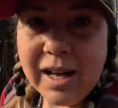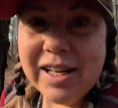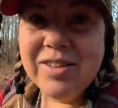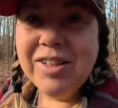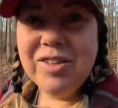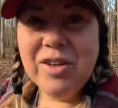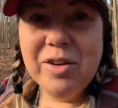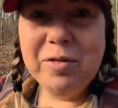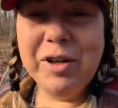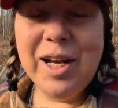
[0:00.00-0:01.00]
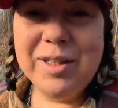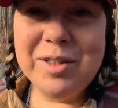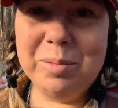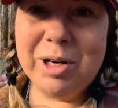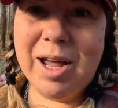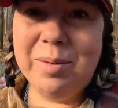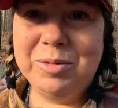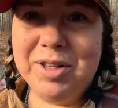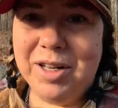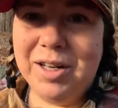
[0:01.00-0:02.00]
it's easy to forget
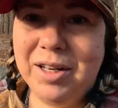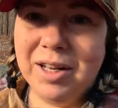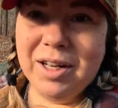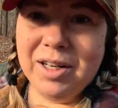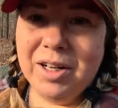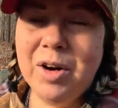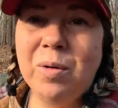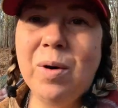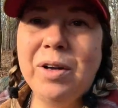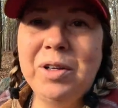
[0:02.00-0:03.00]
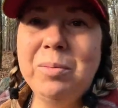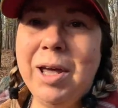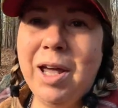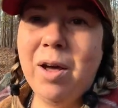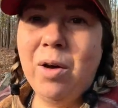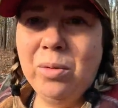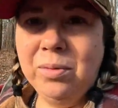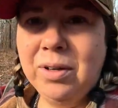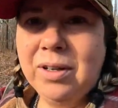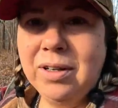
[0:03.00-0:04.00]
sometimes that you know while you may
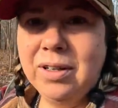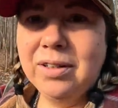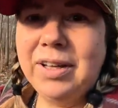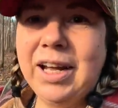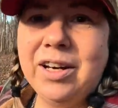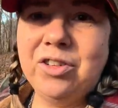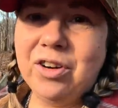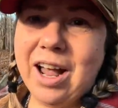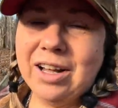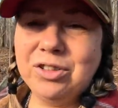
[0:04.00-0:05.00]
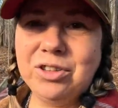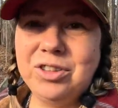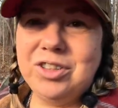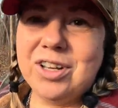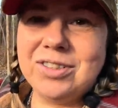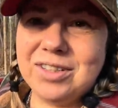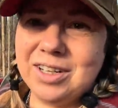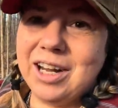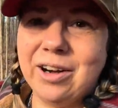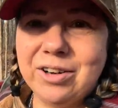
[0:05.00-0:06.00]
own land, you're actually just the
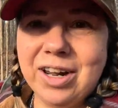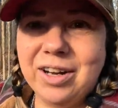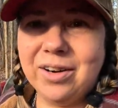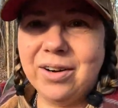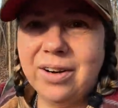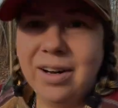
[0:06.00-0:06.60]
caretaker.